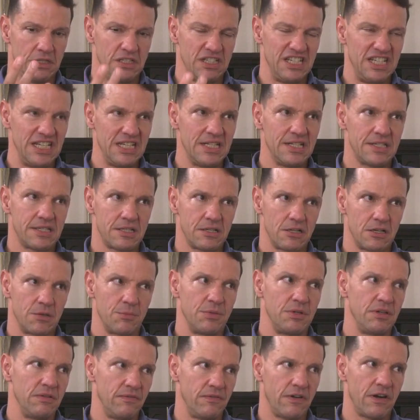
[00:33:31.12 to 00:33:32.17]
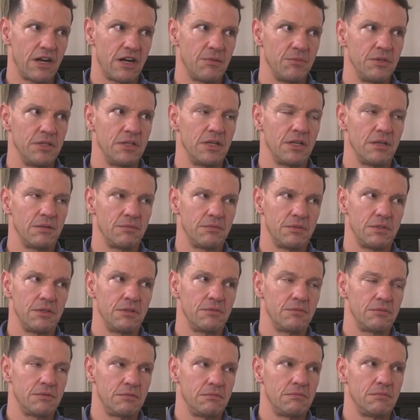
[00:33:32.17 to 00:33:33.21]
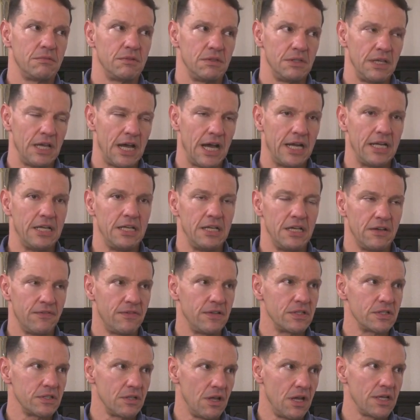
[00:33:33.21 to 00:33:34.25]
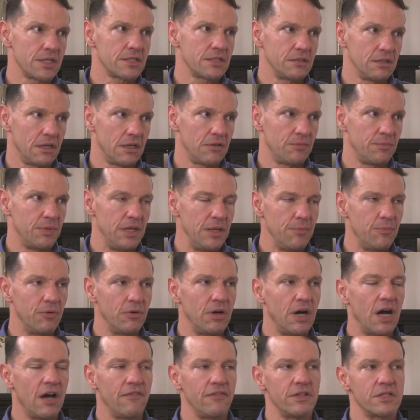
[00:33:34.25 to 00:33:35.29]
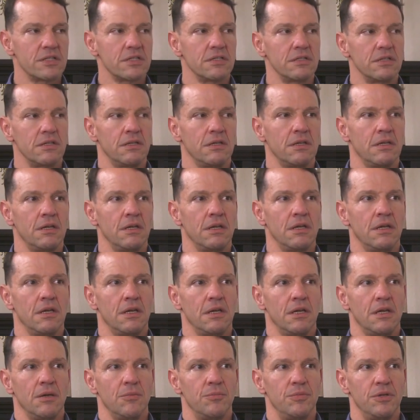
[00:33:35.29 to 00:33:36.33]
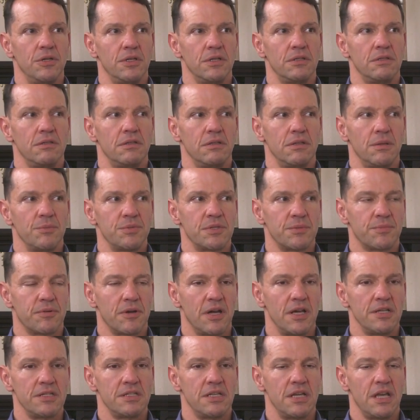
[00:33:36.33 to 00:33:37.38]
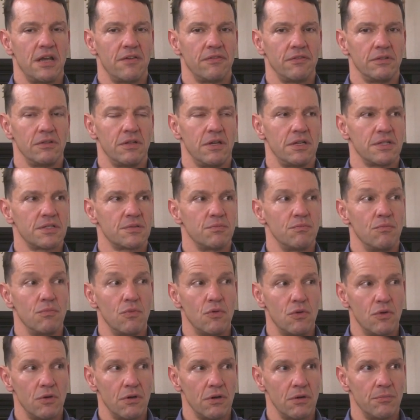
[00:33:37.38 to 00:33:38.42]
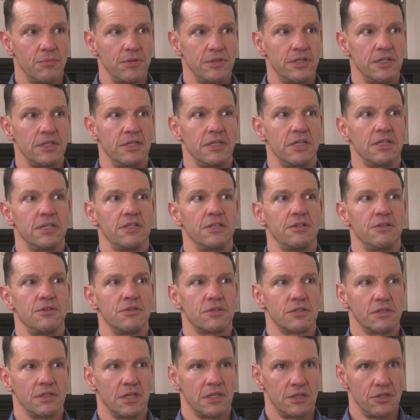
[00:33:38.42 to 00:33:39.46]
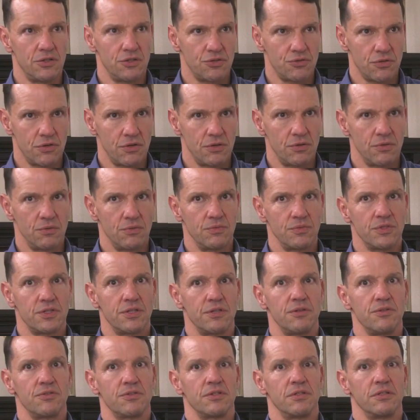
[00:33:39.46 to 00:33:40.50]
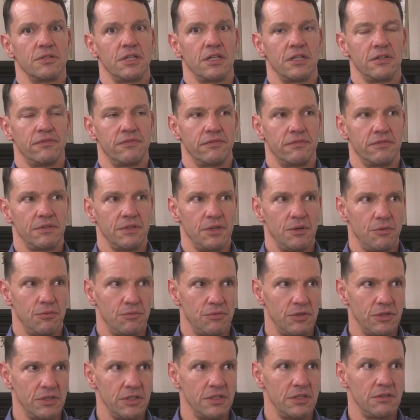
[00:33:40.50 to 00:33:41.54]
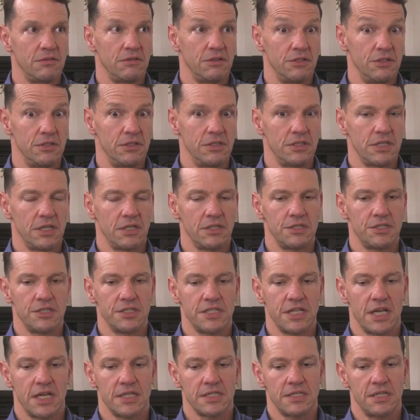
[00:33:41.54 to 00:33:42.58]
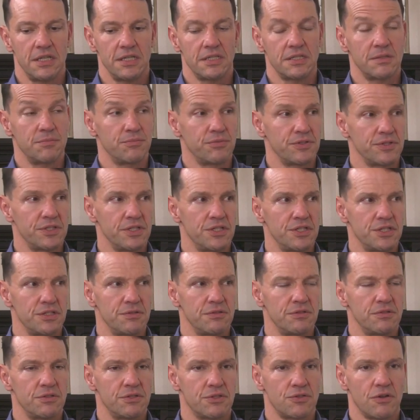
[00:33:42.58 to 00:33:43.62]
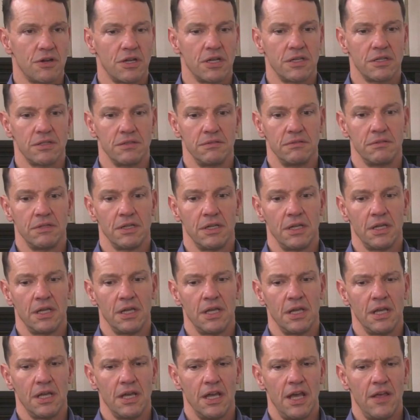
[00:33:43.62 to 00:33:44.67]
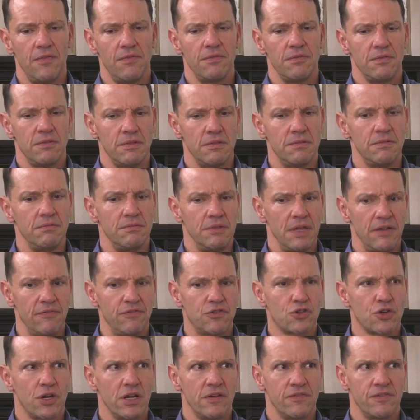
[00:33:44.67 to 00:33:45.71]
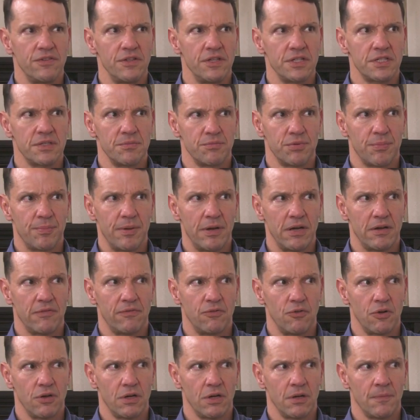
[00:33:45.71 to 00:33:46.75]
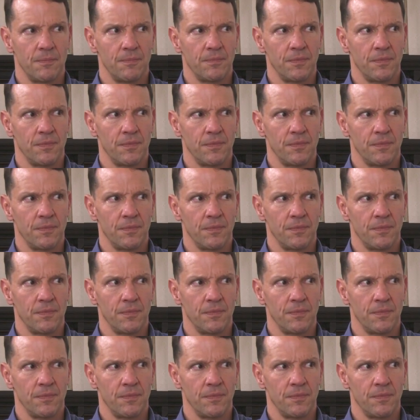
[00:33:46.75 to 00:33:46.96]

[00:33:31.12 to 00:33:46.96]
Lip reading: dense urban environment, the IDF has lost a lot of people, obviously, but I'm surprised they haven't lost more. But then again, they're using a lot of drones, they're using a lot of really good intelligence assets, precision strike, and they've trained for this and prepared for it.